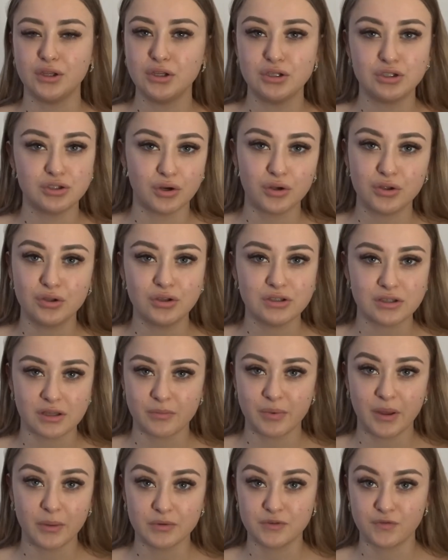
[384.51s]
you don't use other
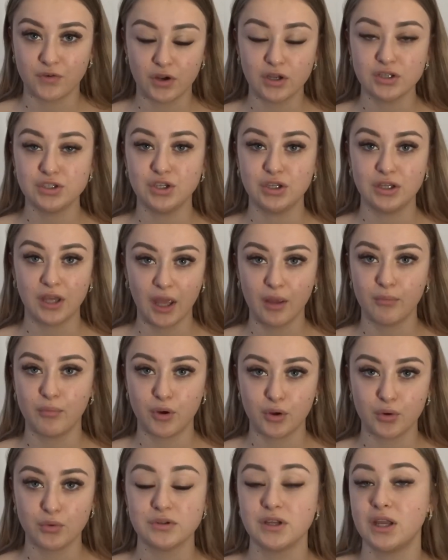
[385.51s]
people's photos. You get
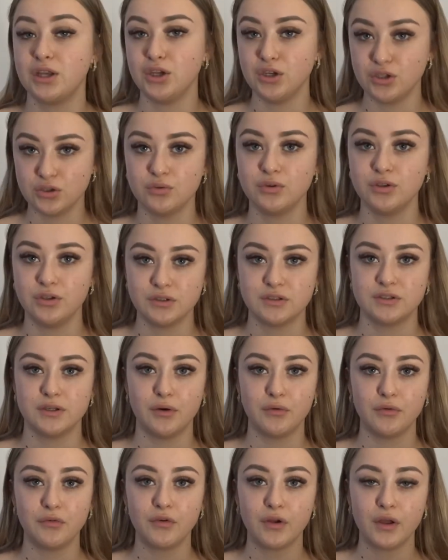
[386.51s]
models and you do it
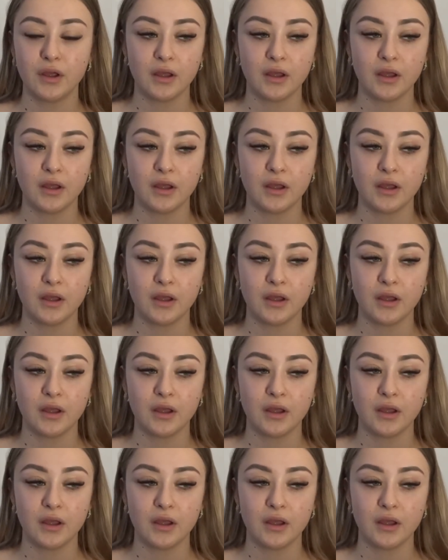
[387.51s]
yourself.